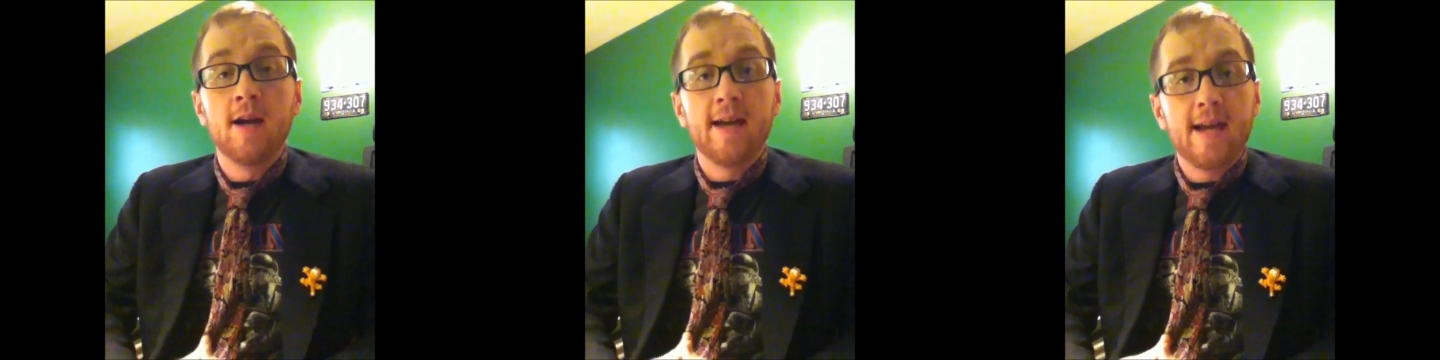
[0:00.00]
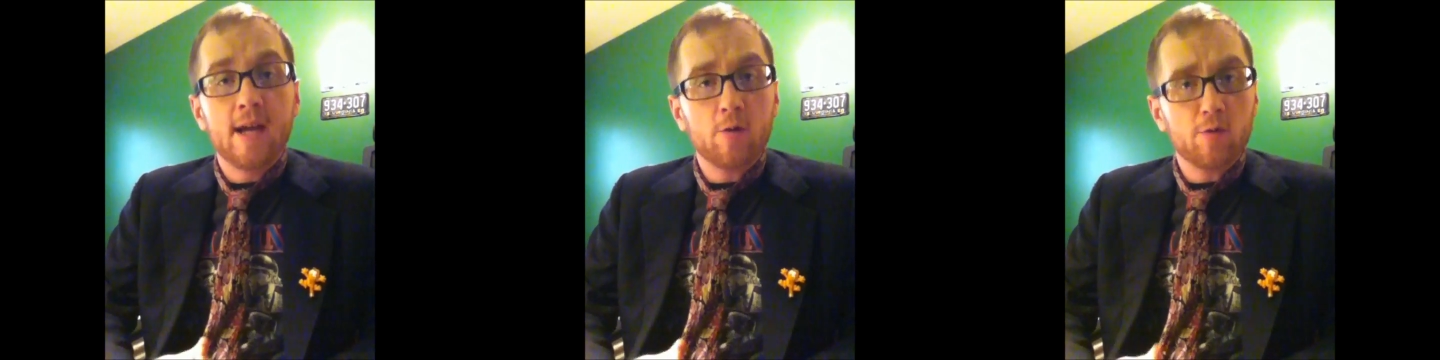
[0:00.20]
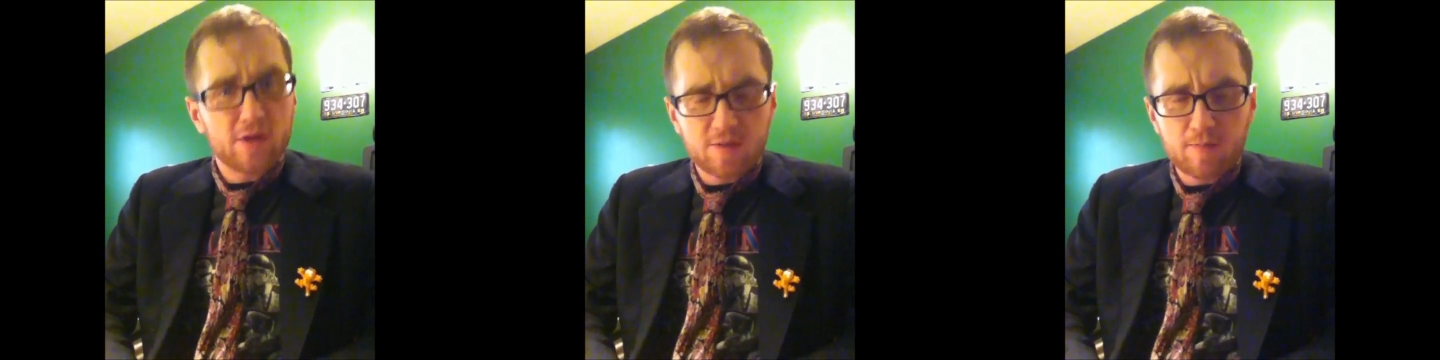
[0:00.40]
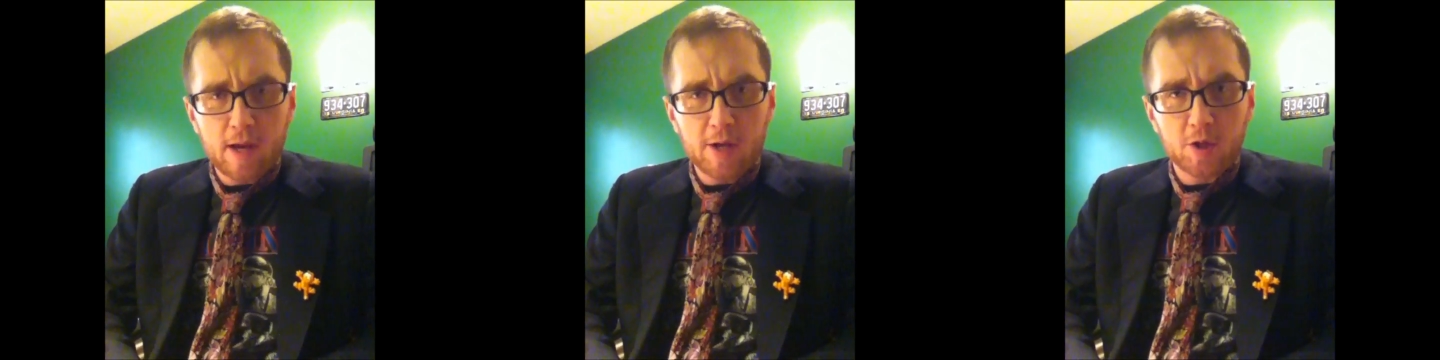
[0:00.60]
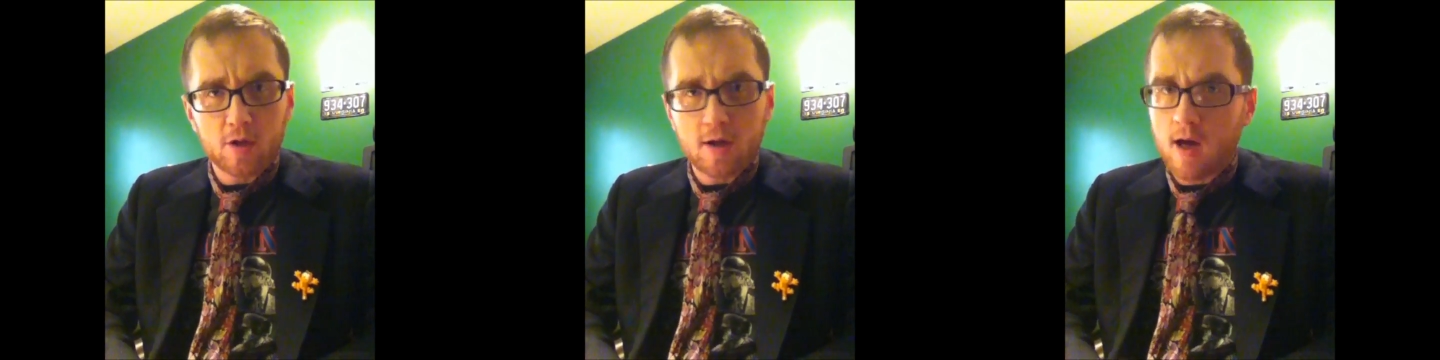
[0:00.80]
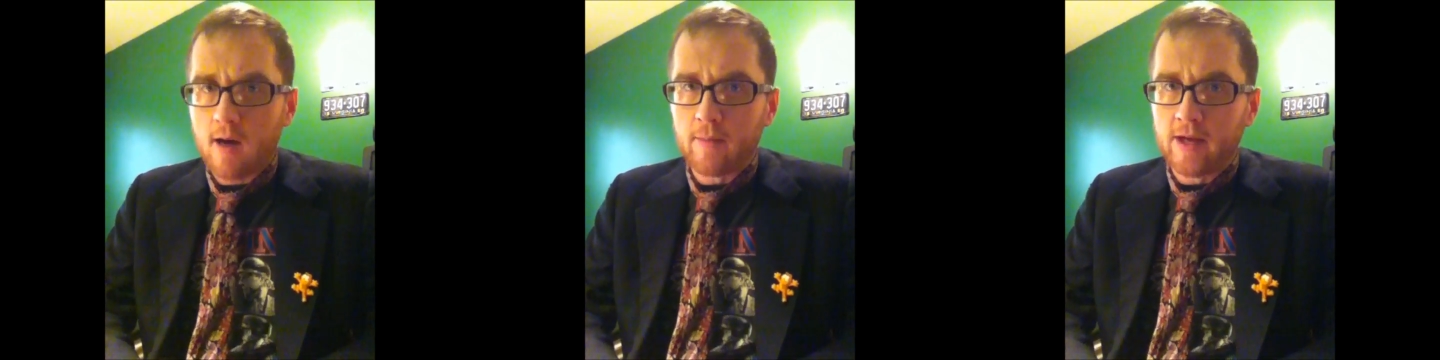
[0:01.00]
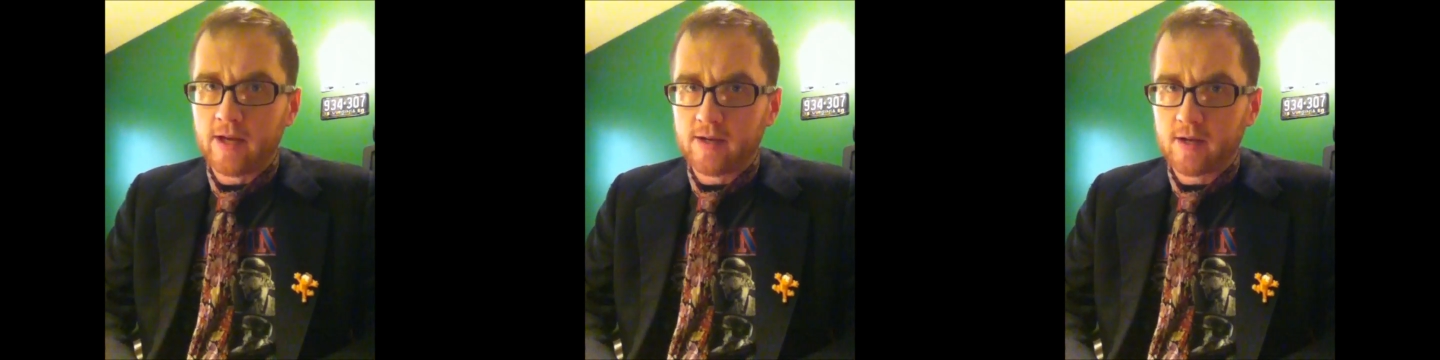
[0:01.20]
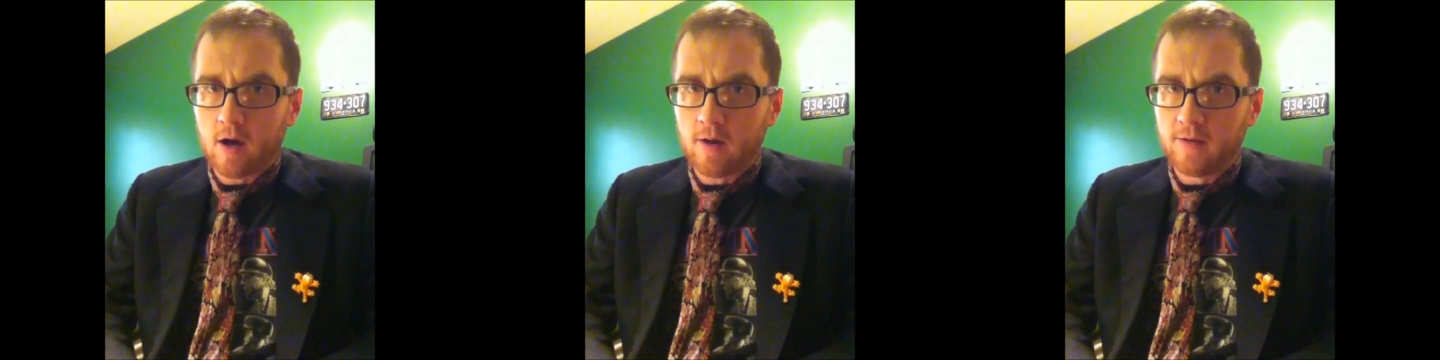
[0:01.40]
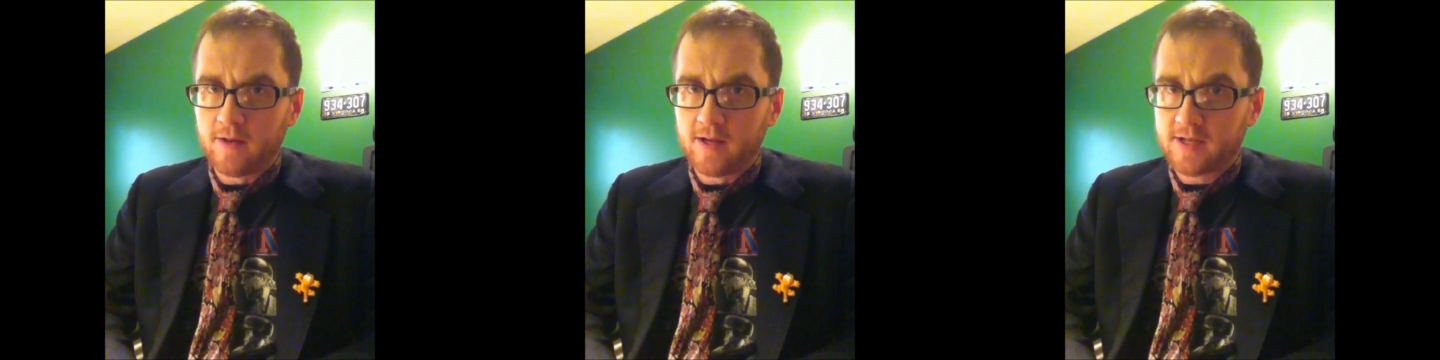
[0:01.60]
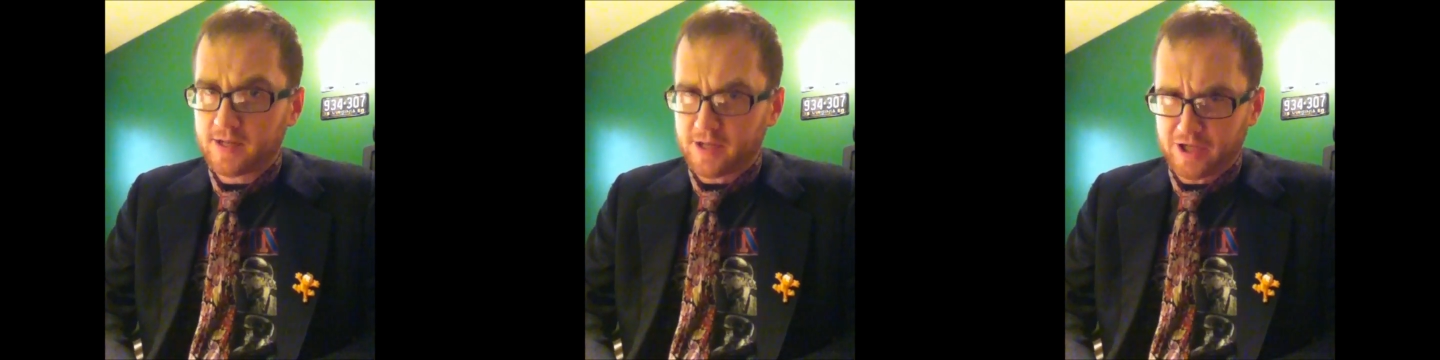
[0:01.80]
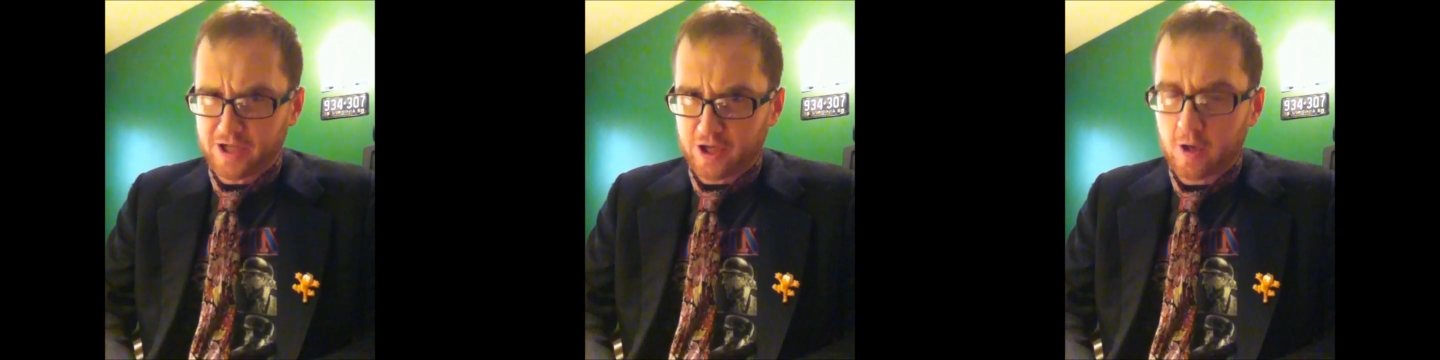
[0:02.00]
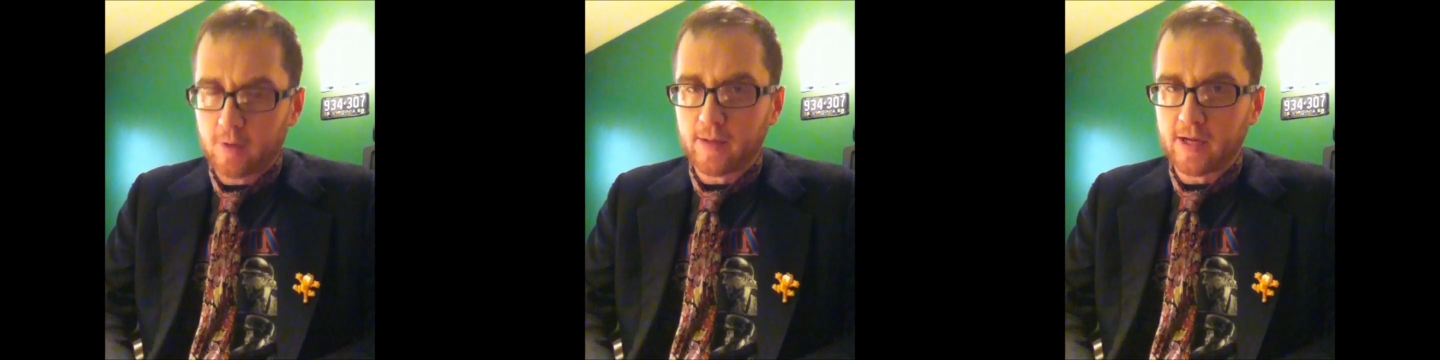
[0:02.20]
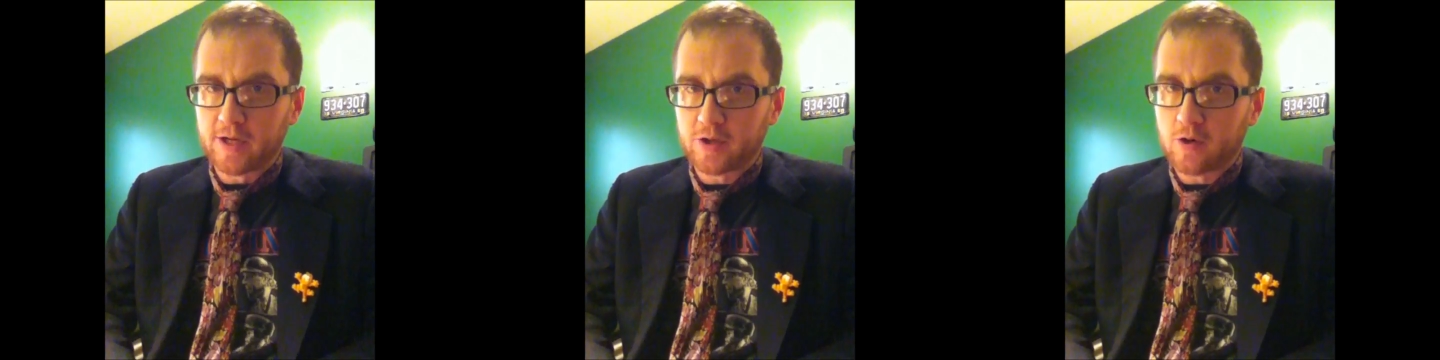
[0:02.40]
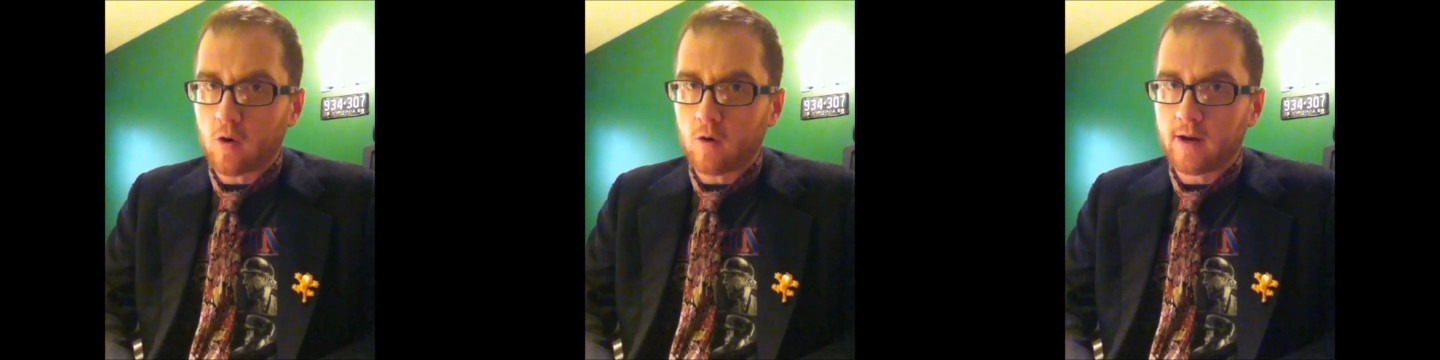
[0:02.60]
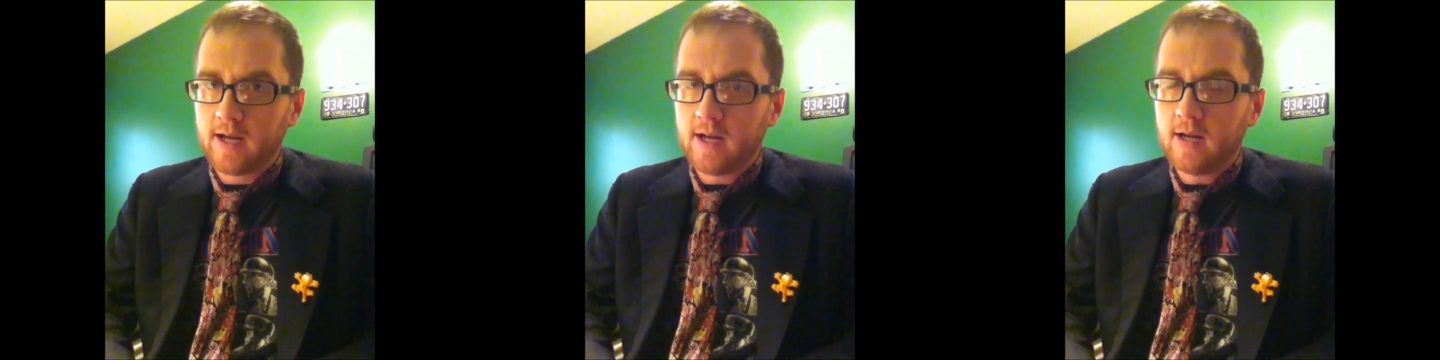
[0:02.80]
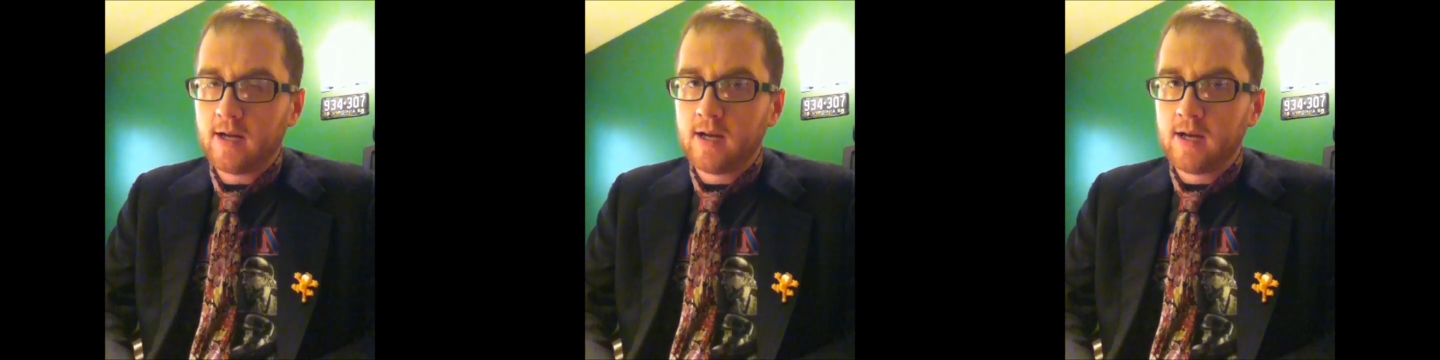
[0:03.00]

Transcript: Here with a special comment on this disturbing story